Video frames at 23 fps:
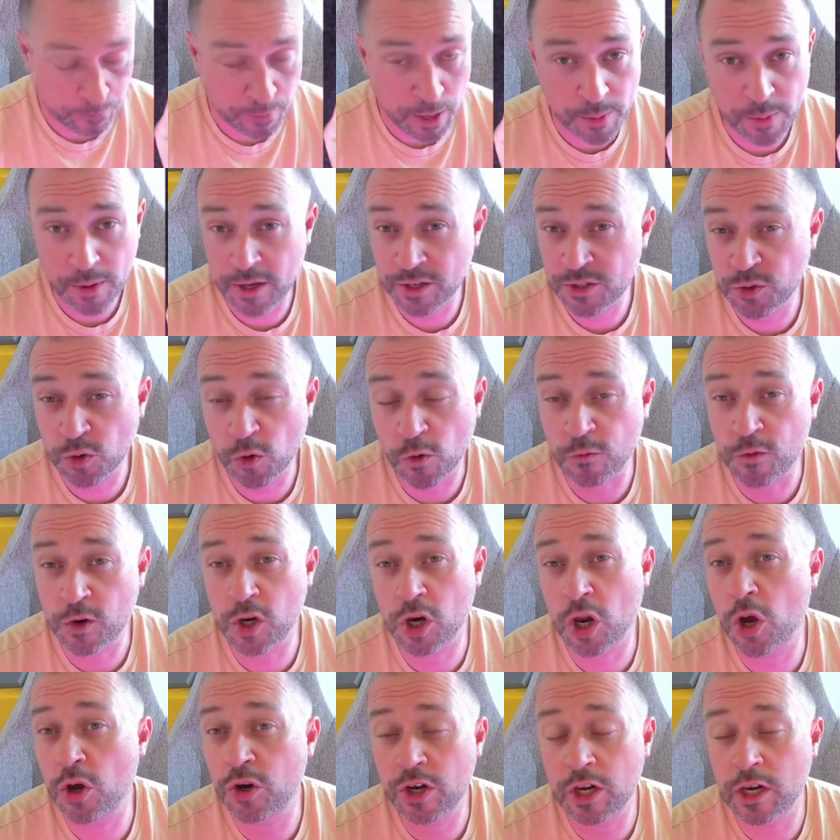Maybe sort of
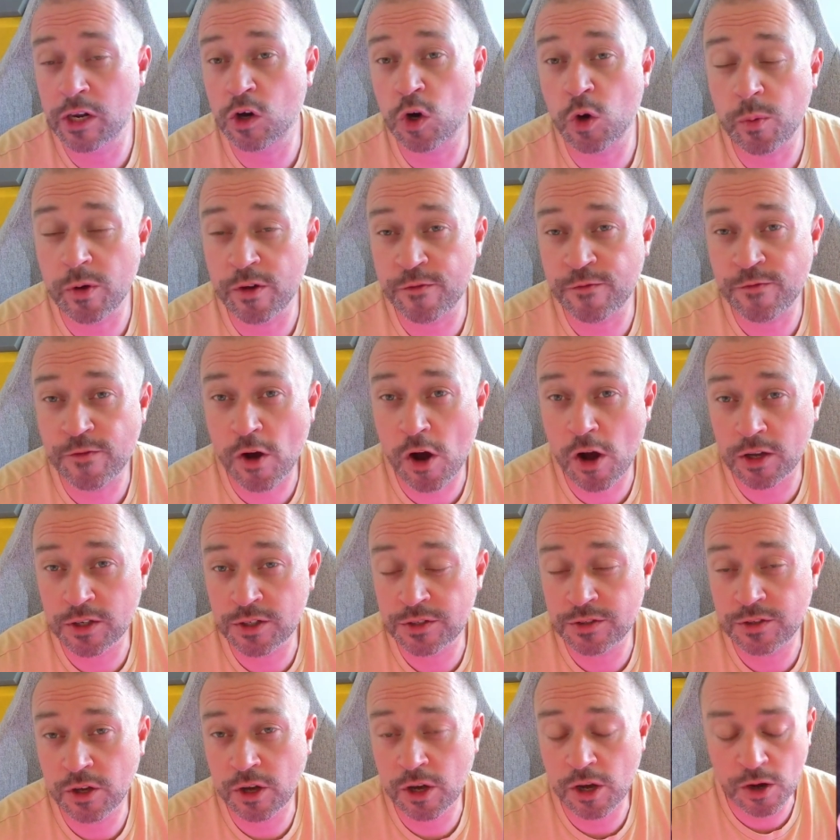glowed a little bit
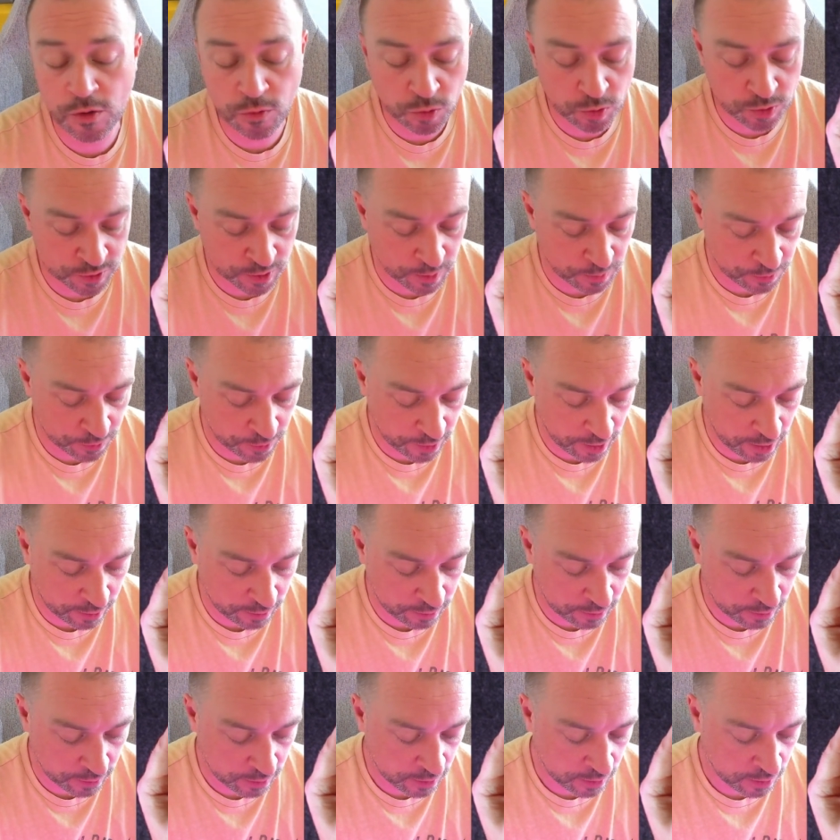faster or
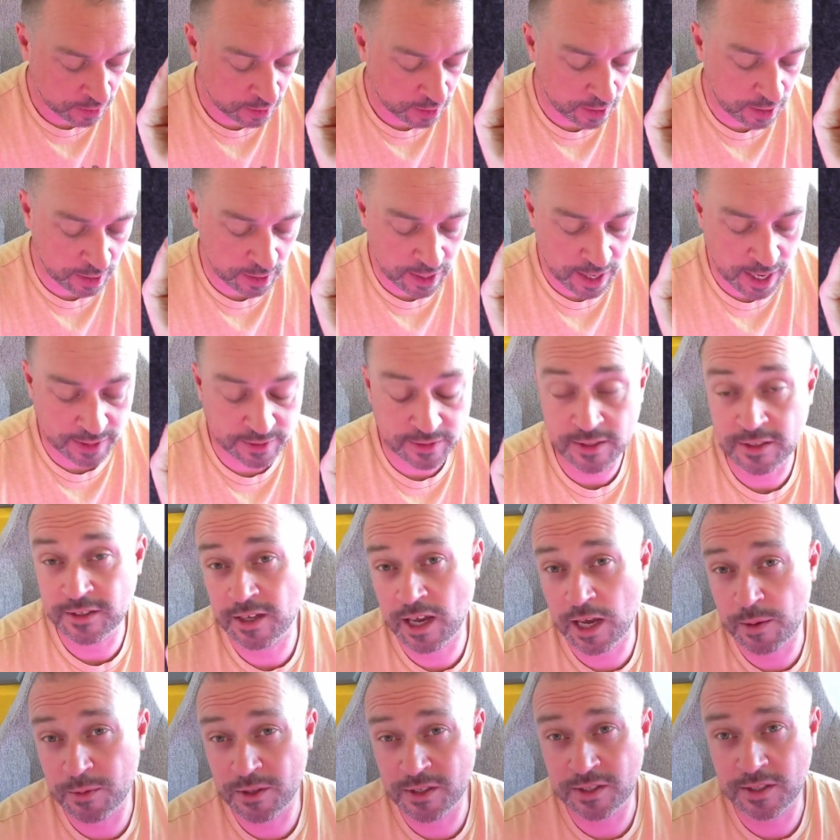something and had the
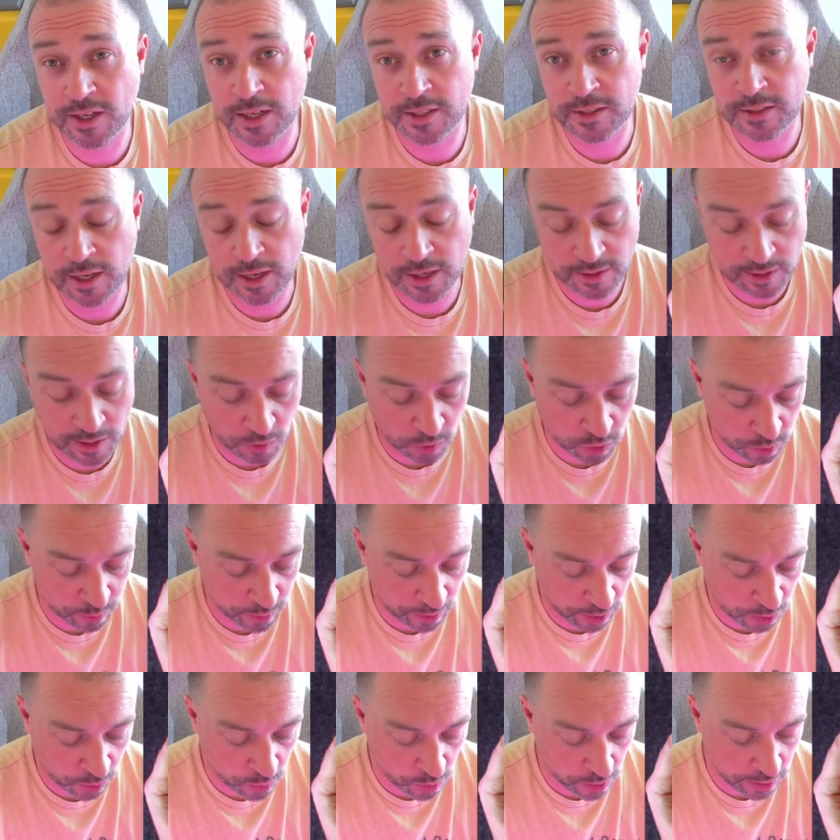same aesthetic. That would have
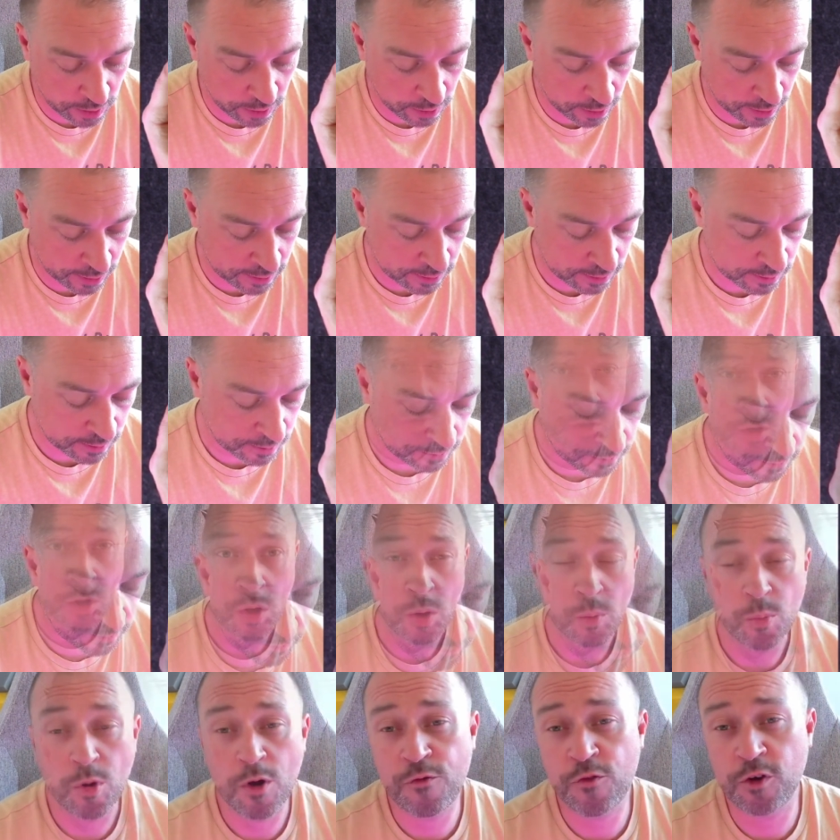been quite nice.
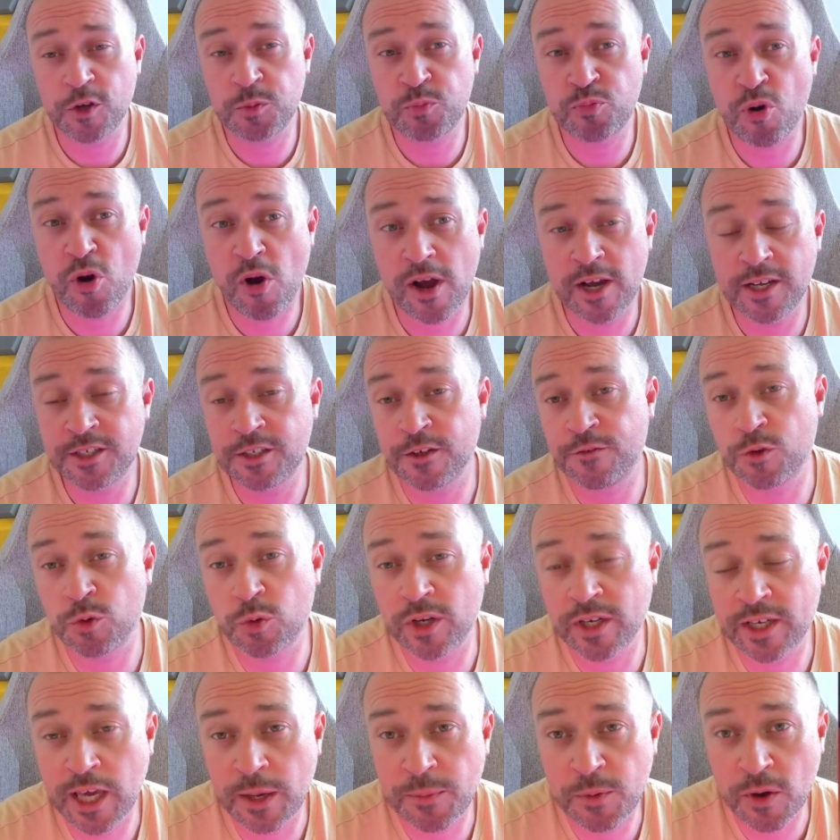But for its price, if you
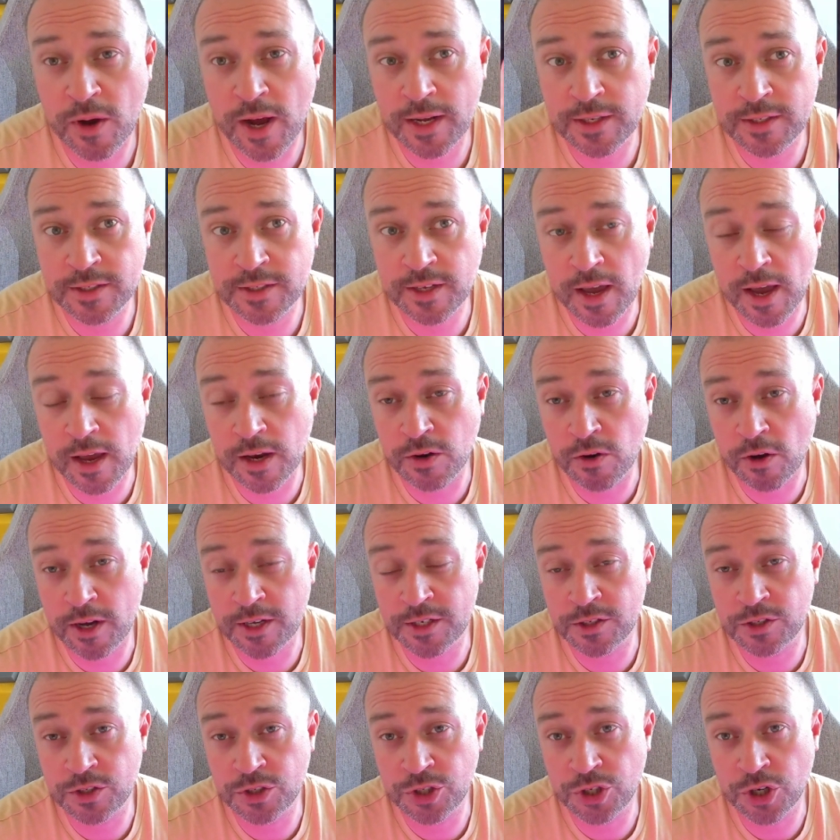want to keep your headset
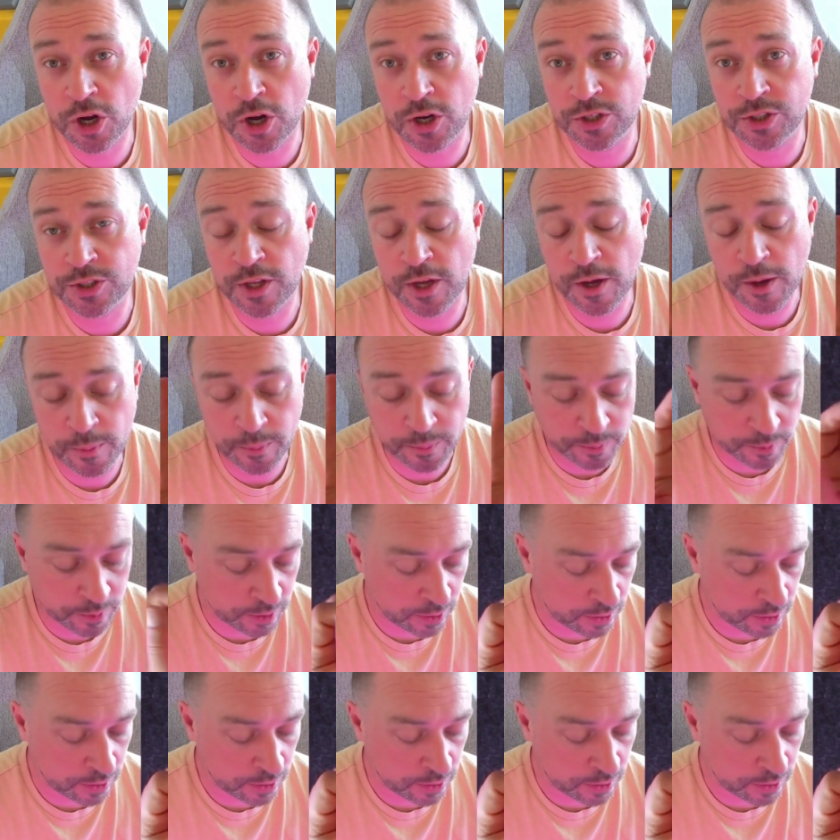nice and charged up